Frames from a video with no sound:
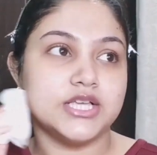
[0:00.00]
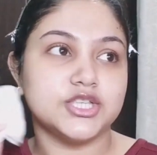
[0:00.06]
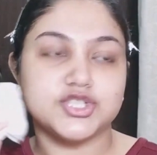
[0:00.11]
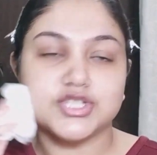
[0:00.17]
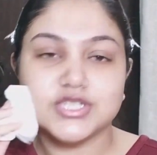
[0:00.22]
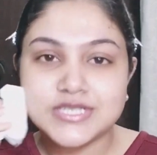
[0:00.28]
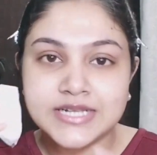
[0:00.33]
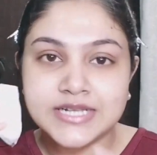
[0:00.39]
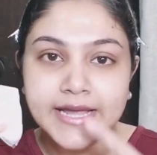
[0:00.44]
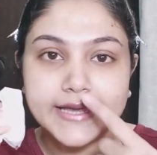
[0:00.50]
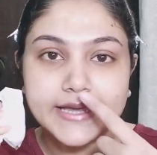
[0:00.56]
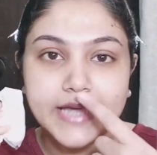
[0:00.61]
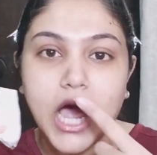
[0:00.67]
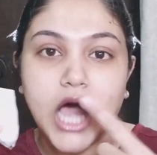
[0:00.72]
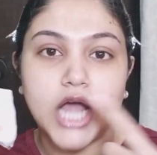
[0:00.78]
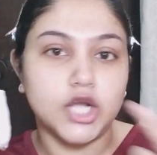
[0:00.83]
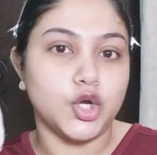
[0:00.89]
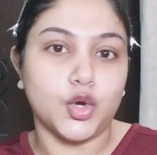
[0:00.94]
just
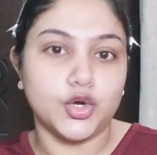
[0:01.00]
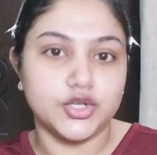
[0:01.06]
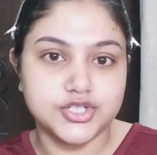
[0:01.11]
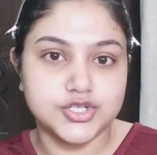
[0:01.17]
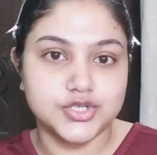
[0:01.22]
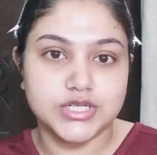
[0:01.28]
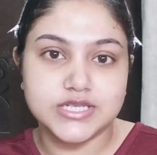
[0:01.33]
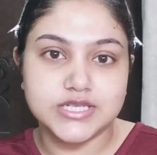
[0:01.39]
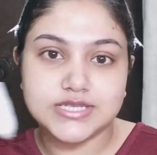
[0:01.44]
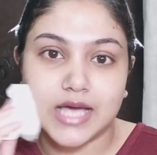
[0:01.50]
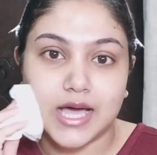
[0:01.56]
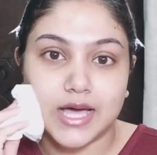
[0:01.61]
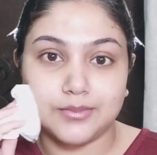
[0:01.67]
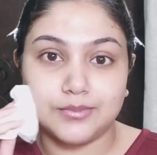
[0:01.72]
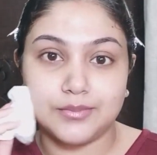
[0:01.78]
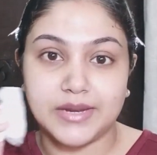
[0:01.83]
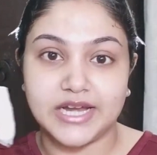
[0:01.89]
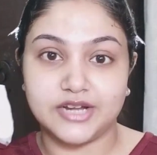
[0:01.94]
like our nostrils
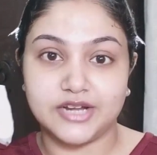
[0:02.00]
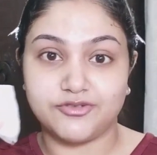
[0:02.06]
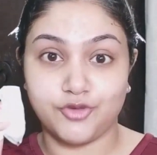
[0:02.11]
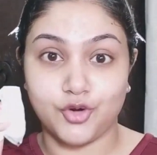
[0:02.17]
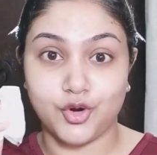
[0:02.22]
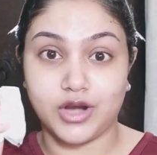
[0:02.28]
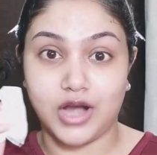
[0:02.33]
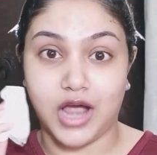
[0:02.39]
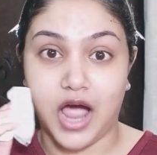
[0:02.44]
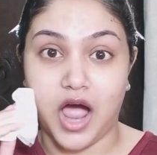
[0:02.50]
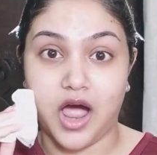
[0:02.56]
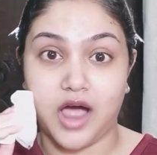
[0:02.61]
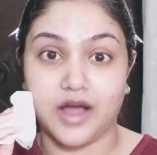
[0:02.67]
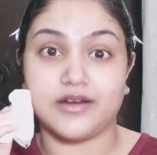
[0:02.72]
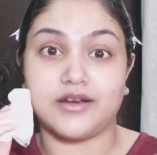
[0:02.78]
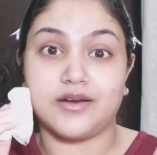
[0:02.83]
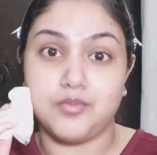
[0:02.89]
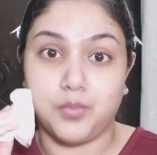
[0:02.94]
are made for
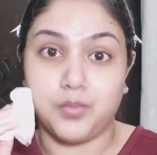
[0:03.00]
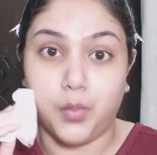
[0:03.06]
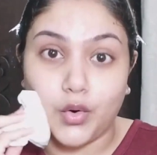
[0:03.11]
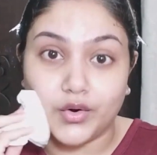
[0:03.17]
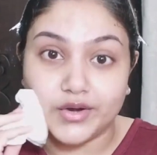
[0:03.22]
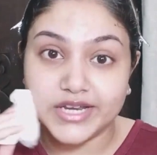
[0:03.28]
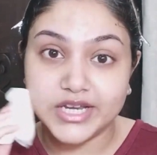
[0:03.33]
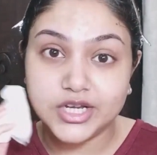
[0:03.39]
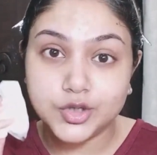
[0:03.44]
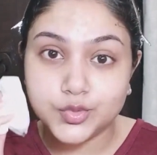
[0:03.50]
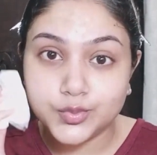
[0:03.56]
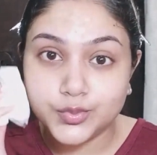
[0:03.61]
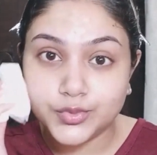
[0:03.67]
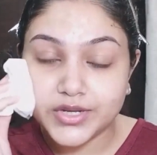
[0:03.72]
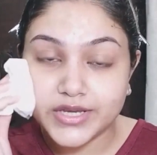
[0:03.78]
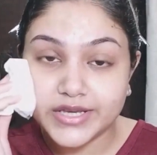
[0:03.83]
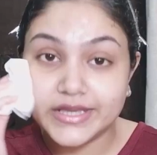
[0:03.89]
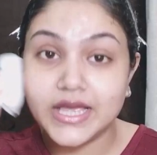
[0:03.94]
our body to
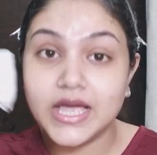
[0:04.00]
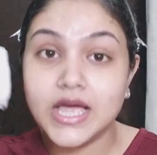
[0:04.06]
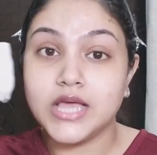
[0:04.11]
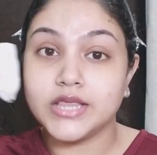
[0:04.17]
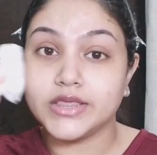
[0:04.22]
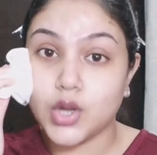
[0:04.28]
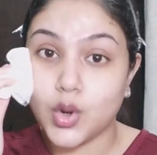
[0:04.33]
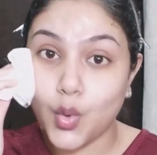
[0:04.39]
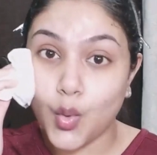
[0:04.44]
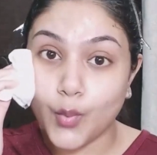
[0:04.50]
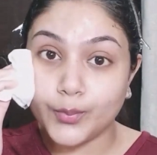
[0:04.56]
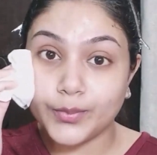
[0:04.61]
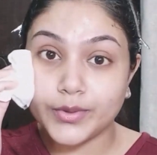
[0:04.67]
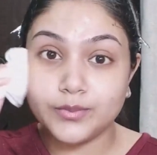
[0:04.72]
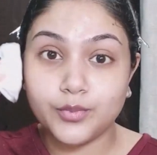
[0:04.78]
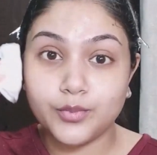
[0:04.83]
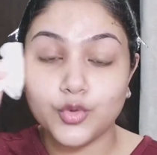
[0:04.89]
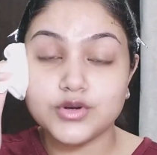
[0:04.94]
breathe, the
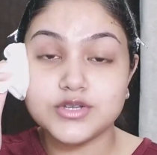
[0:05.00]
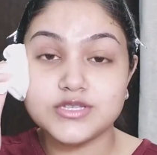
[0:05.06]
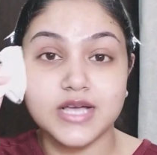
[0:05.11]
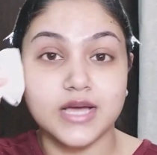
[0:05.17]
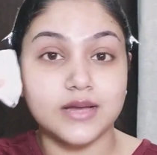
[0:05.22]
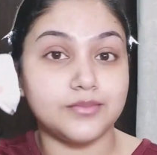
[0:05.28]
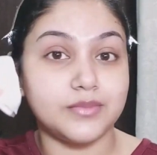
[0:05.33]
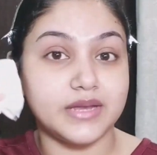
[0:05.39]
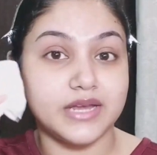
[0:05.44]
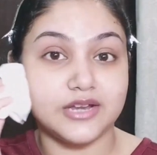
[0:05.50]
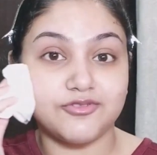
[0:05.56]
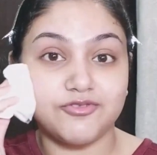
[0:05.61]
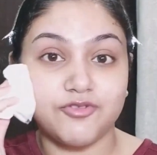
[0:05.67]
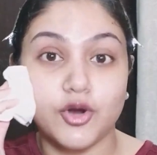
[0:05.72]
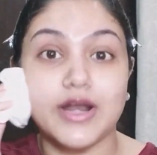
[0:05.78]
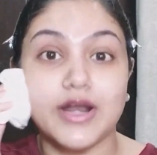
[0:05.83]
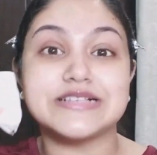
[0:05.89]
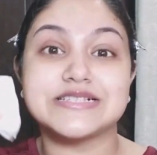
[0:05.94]
open pores are made
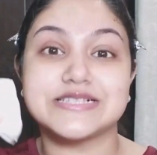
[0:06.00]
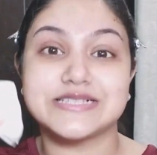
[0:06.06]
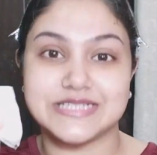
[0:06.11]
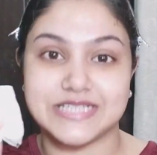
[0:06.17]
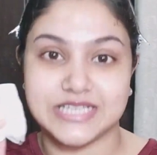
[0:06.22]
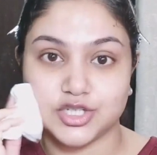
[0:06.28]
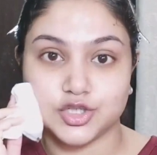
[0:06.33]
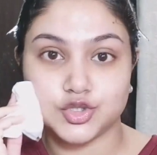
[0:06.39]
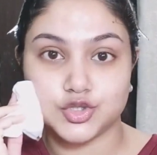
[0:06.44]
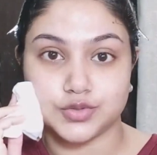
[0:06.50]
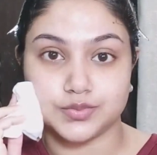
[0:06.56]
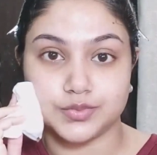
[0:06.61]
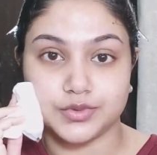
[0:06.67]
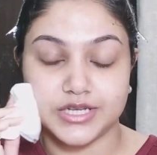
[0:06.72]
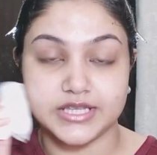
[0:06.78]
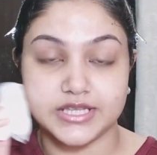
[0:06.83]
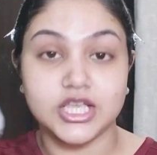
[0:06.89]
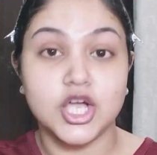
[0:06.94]
for our skin to
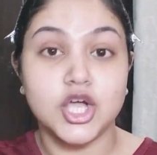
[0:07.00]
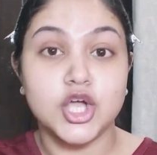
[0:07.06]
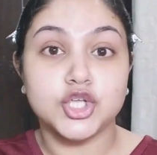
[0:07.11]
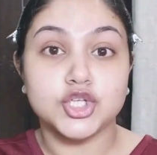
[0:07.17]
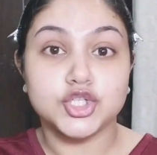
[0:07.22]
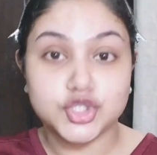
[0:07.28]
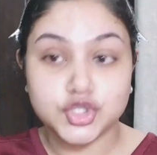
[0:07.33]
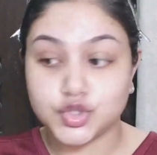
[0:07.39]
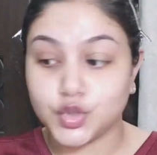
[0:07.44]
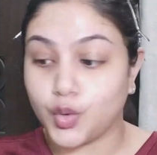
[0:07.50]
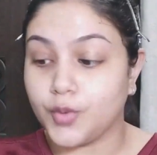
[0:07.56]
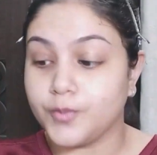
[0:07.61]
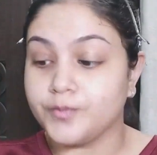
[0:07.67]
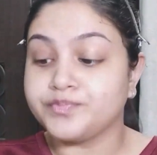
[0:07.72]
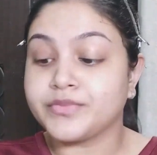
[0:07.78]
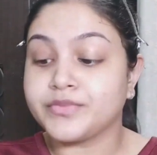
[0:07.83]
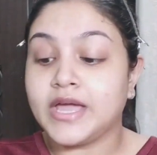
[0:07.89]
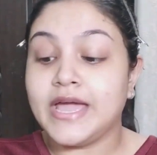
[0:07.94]
breathe. So
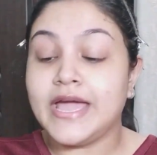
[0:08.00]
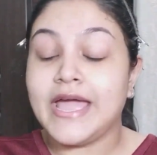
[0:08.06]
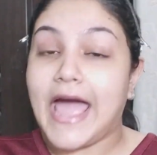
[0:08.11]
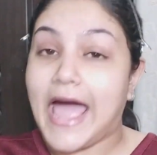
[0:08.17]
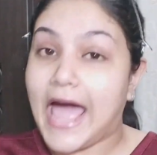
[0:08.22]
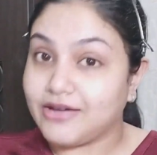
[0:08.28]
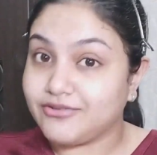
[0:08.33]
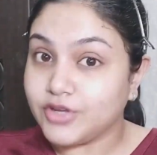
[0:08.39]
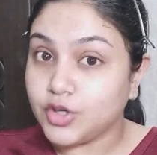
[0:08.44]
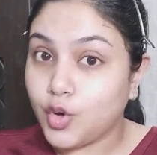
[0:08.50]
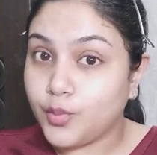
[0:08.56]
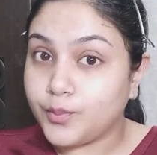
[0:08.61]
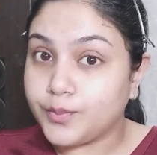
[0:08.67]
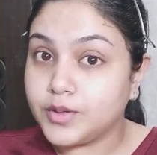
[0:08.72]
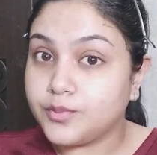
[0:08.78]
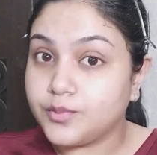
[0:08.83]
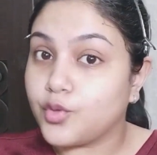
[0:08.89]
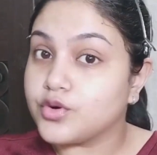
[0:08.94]
Having
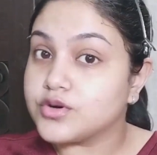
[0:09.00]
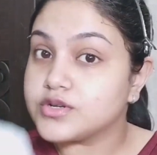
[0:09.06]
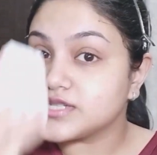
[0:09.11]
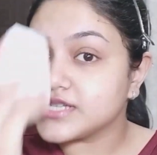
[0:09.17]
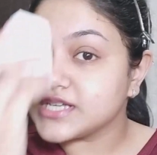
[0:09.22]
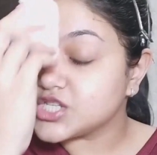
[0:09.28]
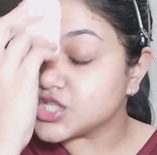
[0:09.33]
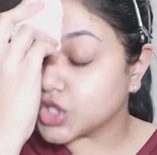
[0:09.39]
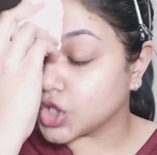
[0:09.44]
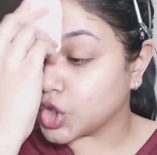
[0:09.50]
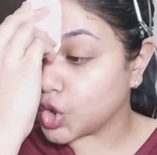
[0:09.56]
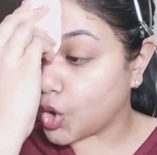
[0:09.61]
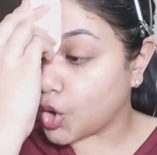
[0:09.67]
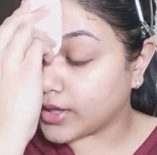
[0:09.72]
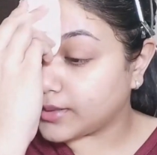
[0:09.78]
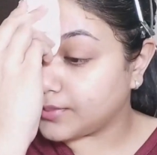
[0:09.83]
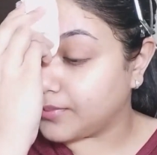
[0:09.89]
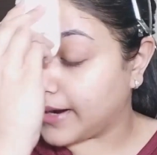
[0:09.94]
open pores is
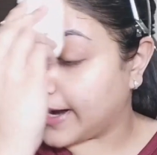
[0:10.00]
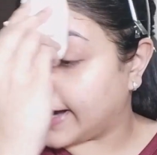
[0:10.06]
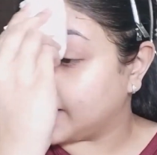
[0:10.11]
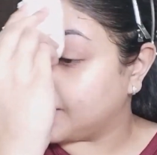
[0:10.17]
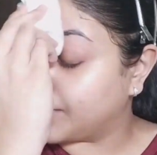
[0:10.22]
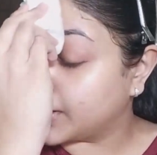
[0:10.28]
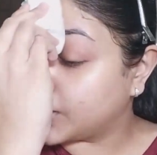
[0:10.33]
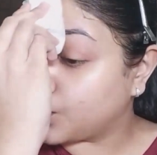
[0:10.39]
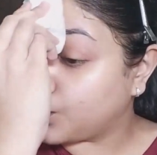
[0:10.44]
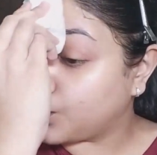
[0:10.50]
not bad, but